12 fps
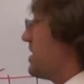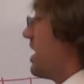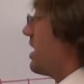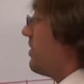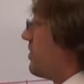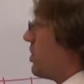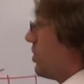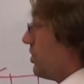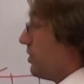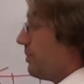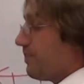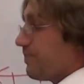negative
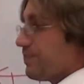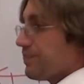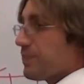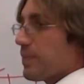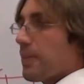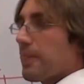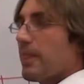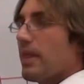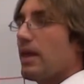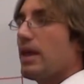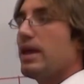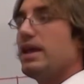2
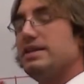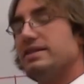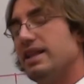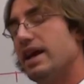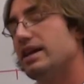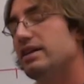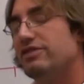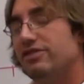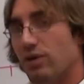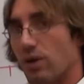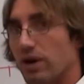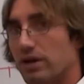is negative
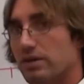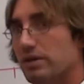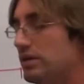4.